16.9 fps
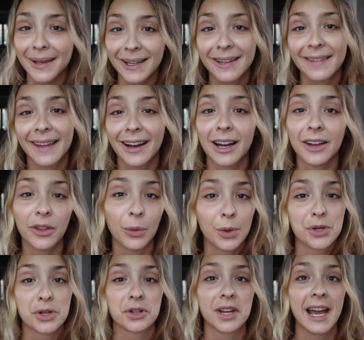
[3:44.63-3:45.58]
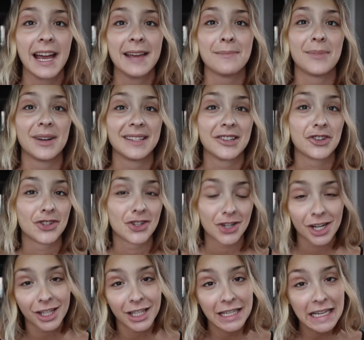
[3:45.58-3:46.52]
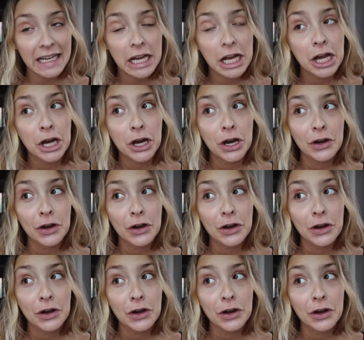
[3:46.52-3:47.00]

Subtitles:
here and there in the winter time, but strictly